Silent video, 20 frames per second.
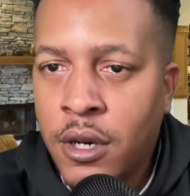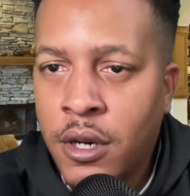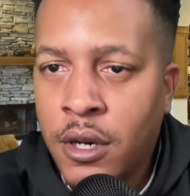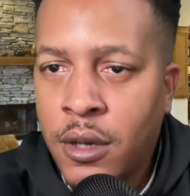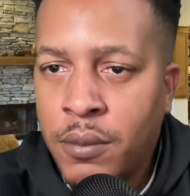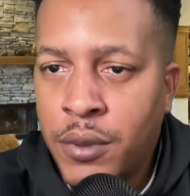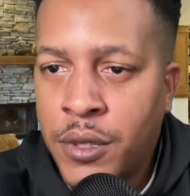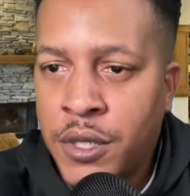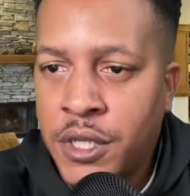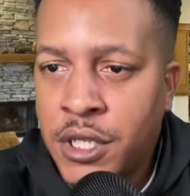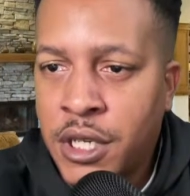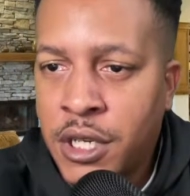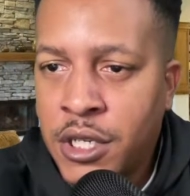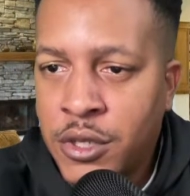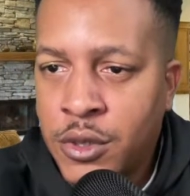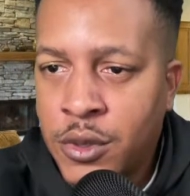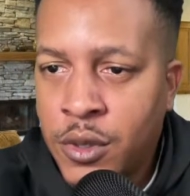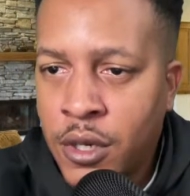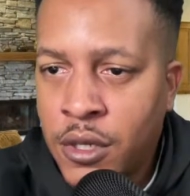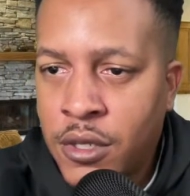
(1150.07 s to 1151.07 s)
Appreciate you,
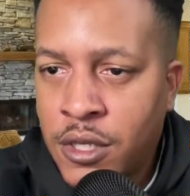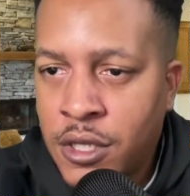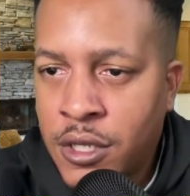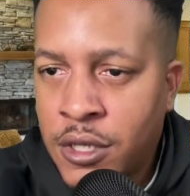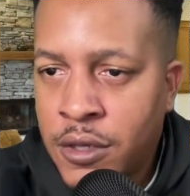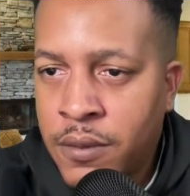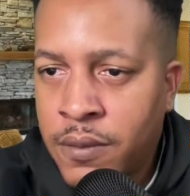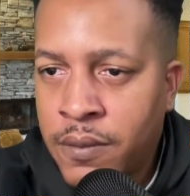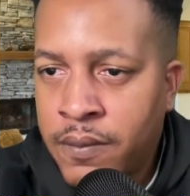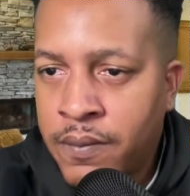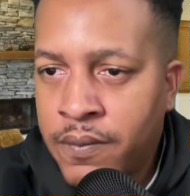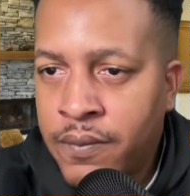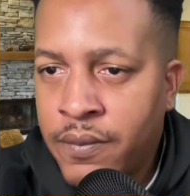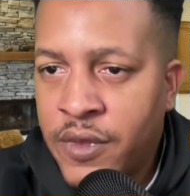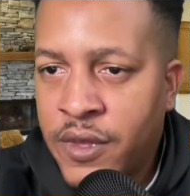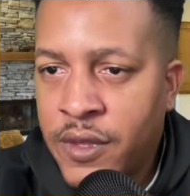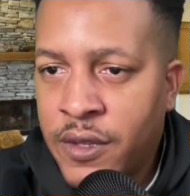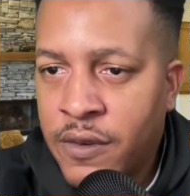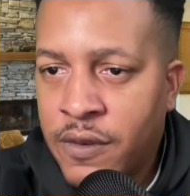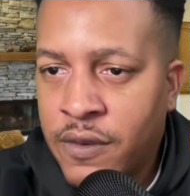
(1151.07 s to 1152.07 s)
RC.
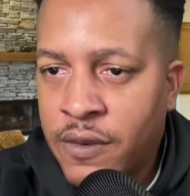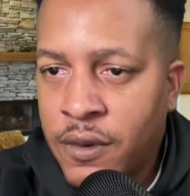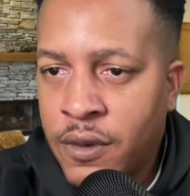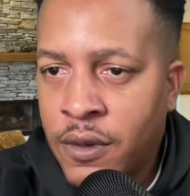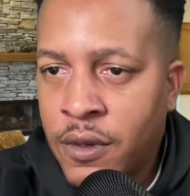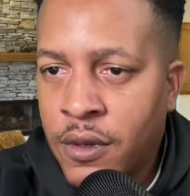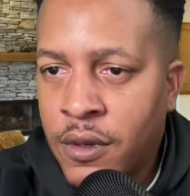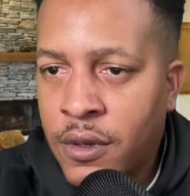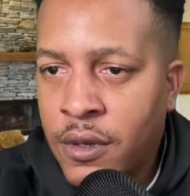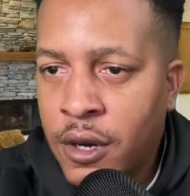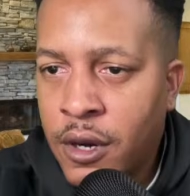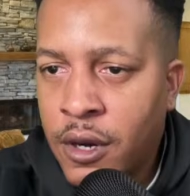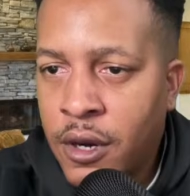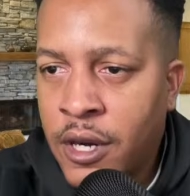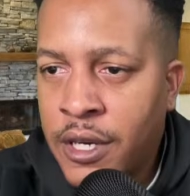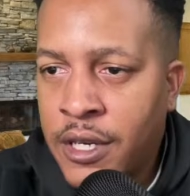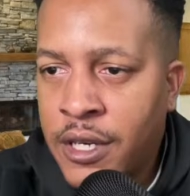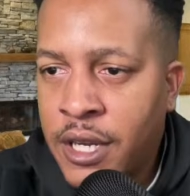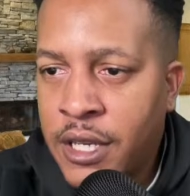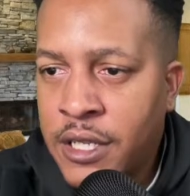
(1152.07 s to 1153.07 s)
All right,
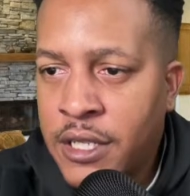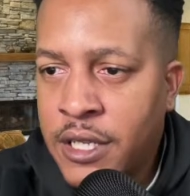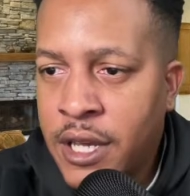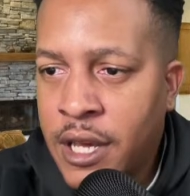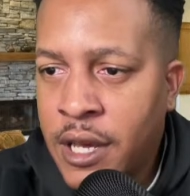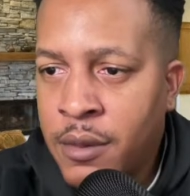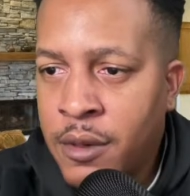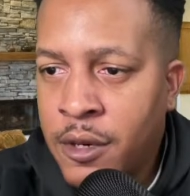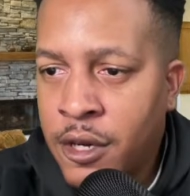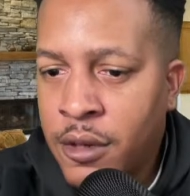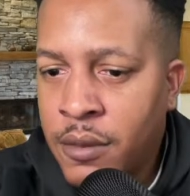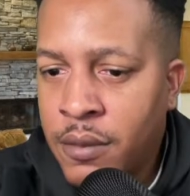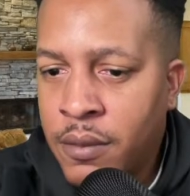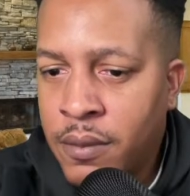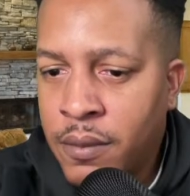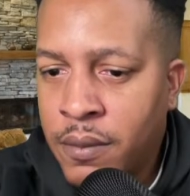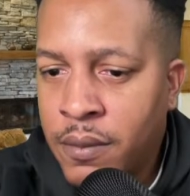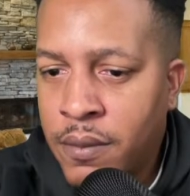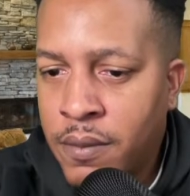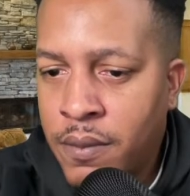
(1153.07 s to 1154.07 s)
next game up,
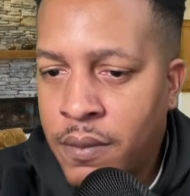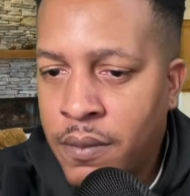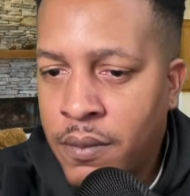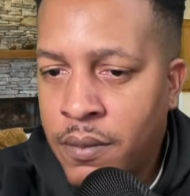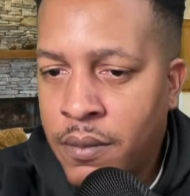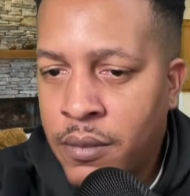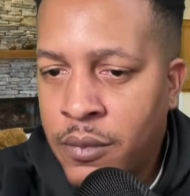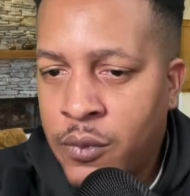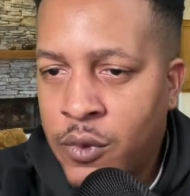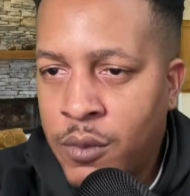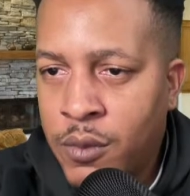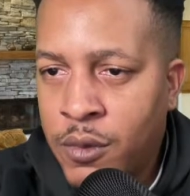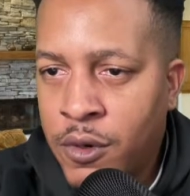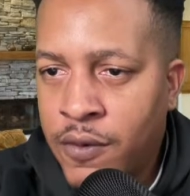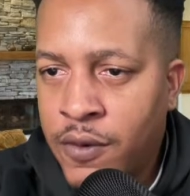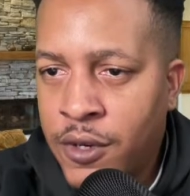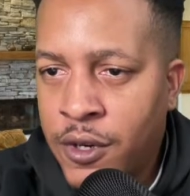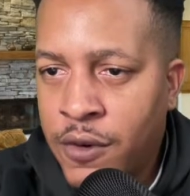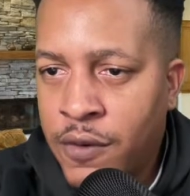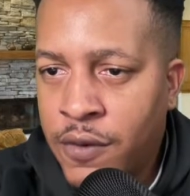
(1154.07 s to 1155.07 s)
we'll move
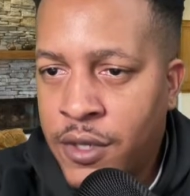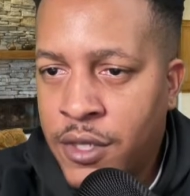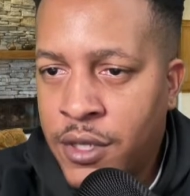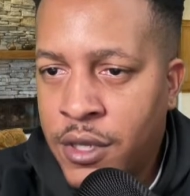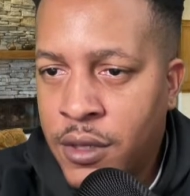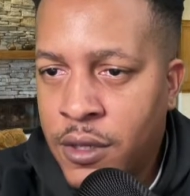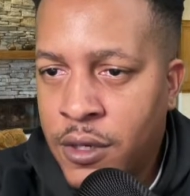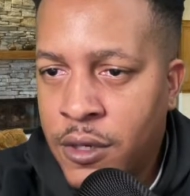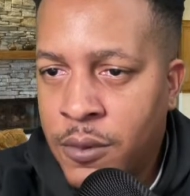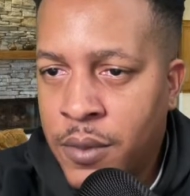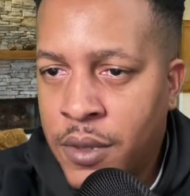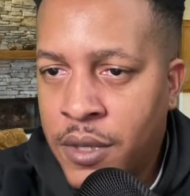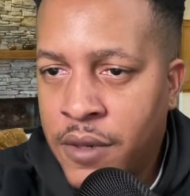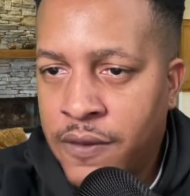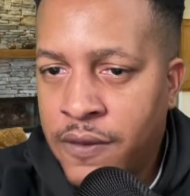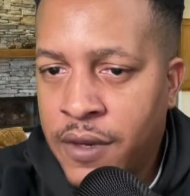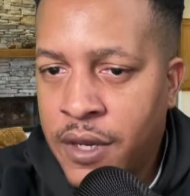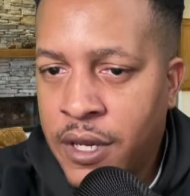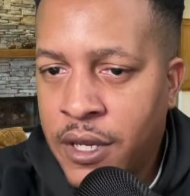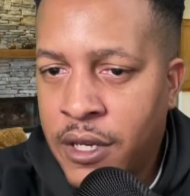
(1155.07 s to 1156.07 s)
it over to a little bit of
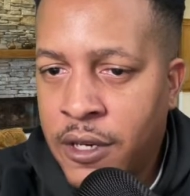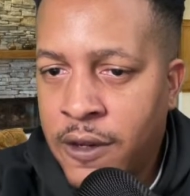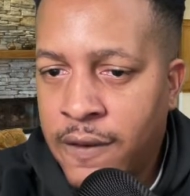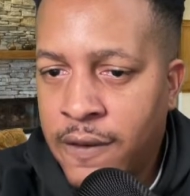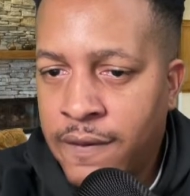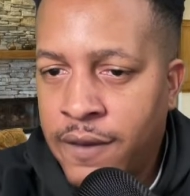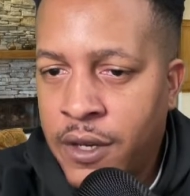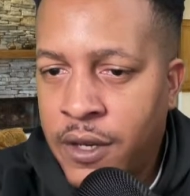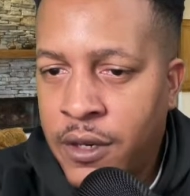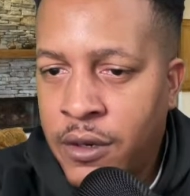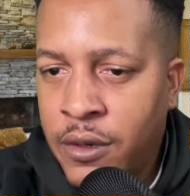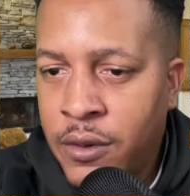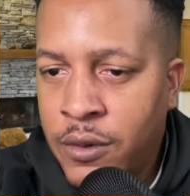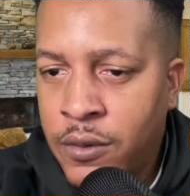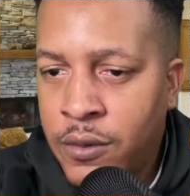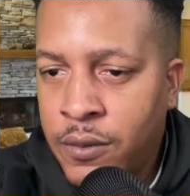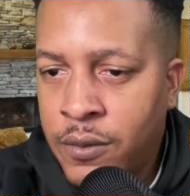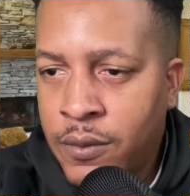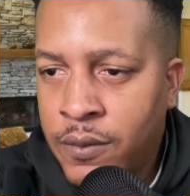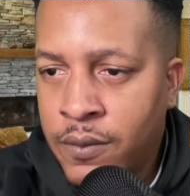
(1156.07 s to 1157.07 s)
NFL,
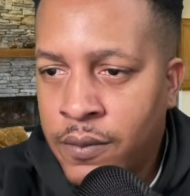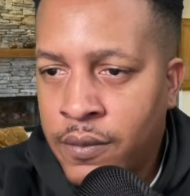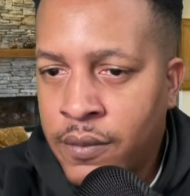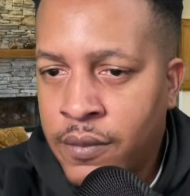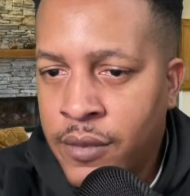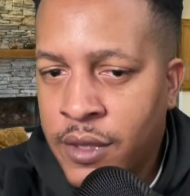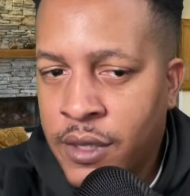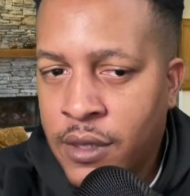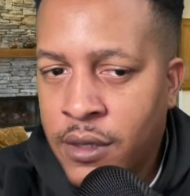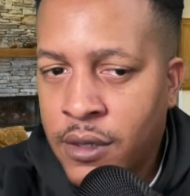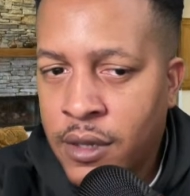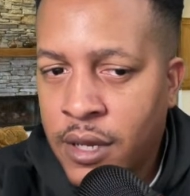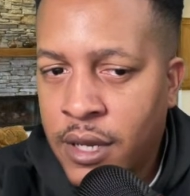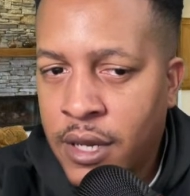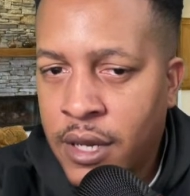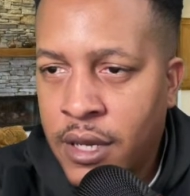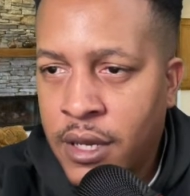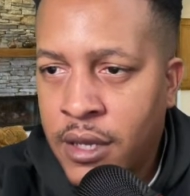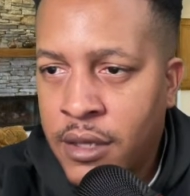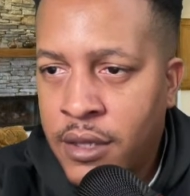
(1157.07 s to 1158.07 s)

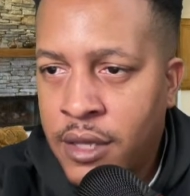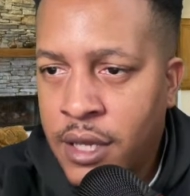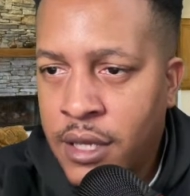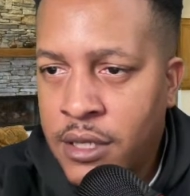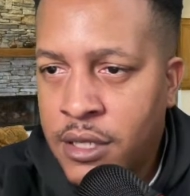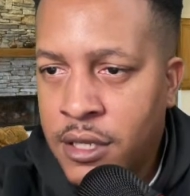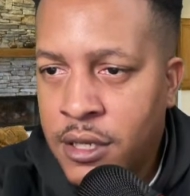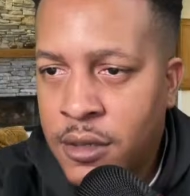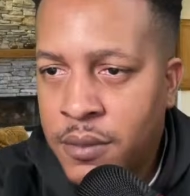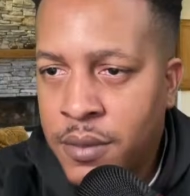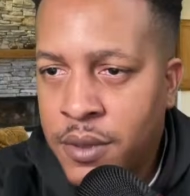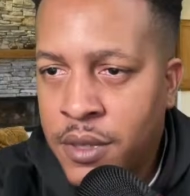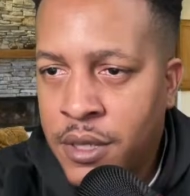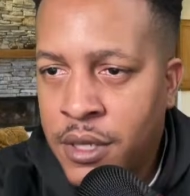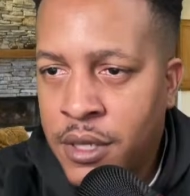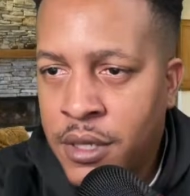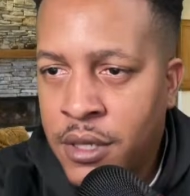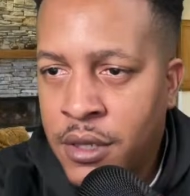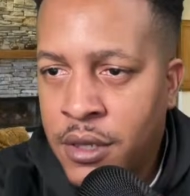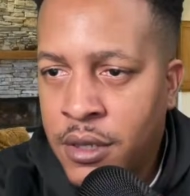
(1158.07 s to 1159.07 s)
and that's going to
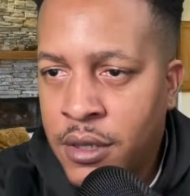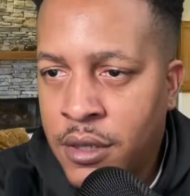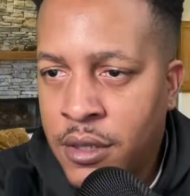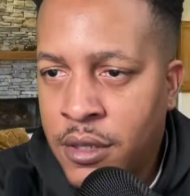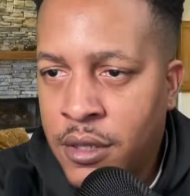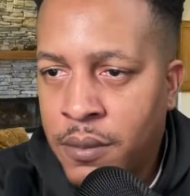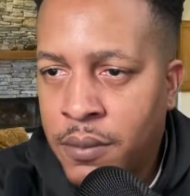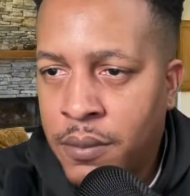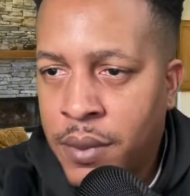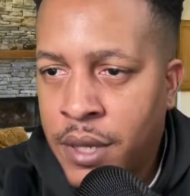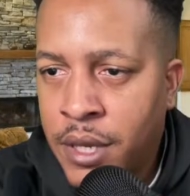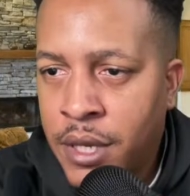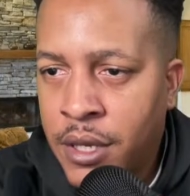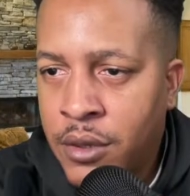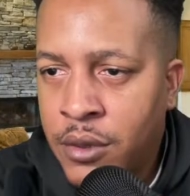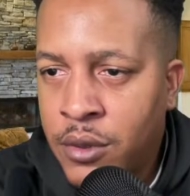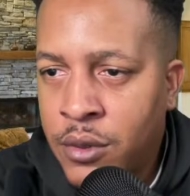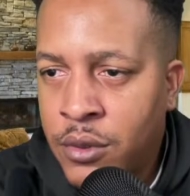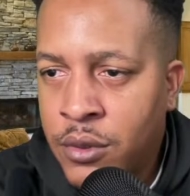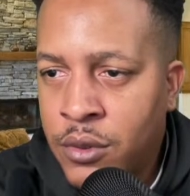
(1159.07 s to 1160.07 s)
be the
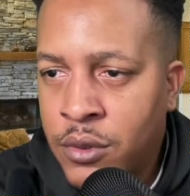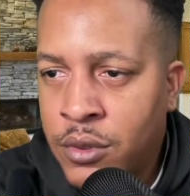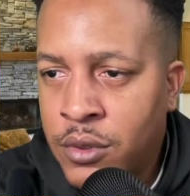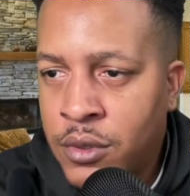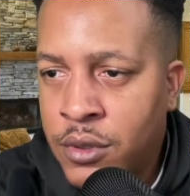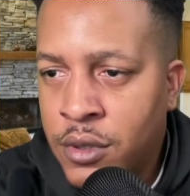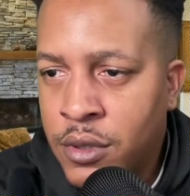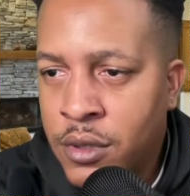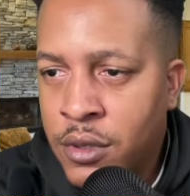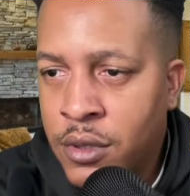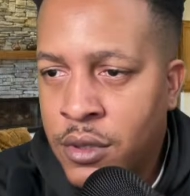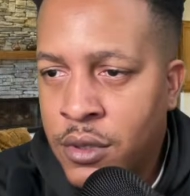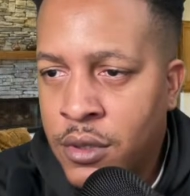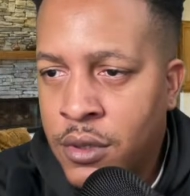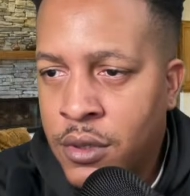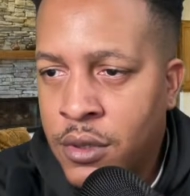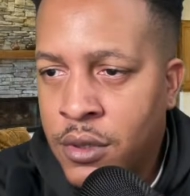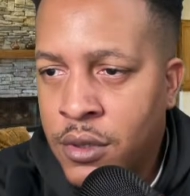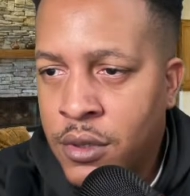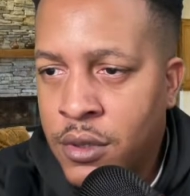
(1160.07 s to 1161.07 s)
Bengals
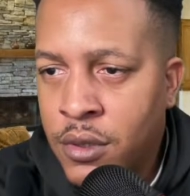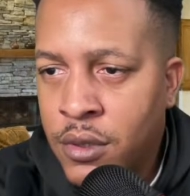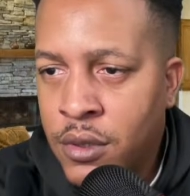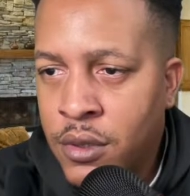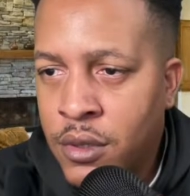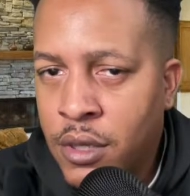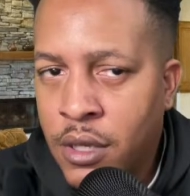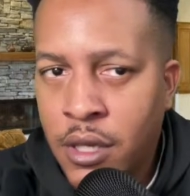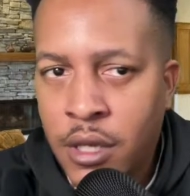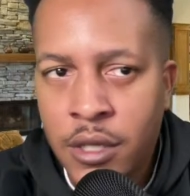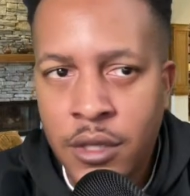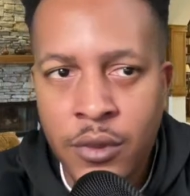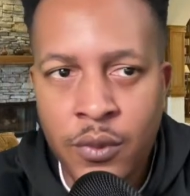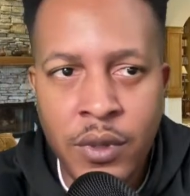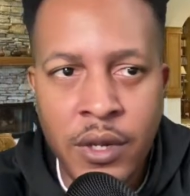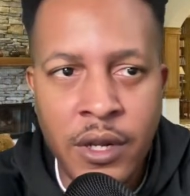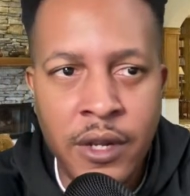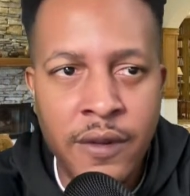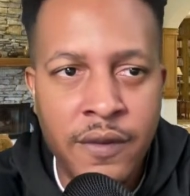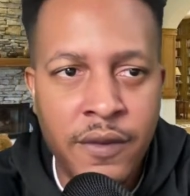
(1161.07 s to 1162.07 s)
and the
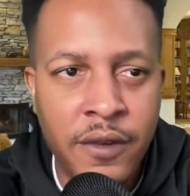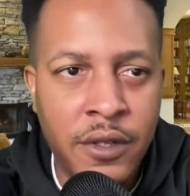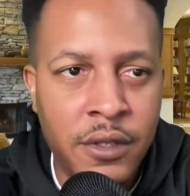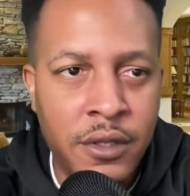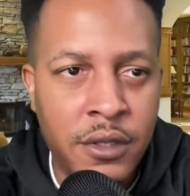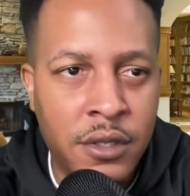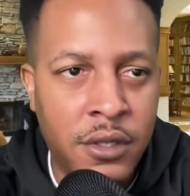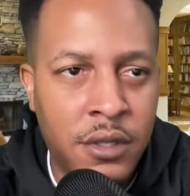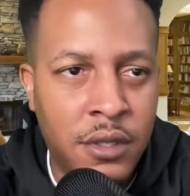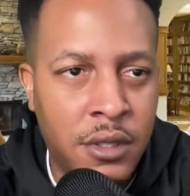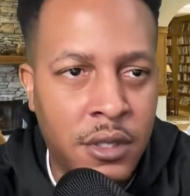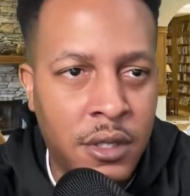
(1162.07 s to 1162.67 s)
Ravens.